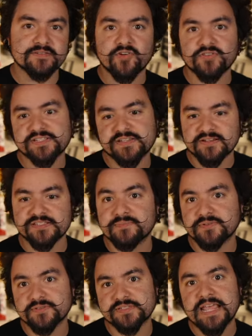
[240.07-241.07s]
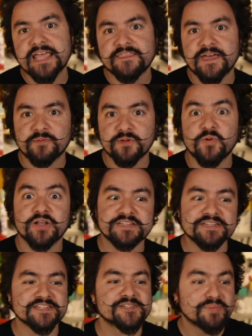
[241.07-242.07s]
of all the stock symbols that we want
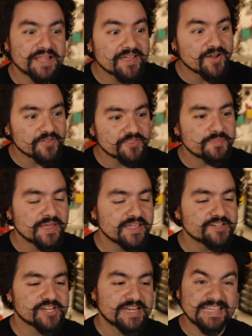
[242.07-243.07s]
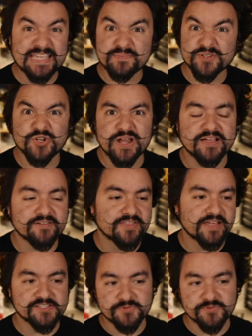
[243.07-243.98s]
to display on the page, and it keeps track of that.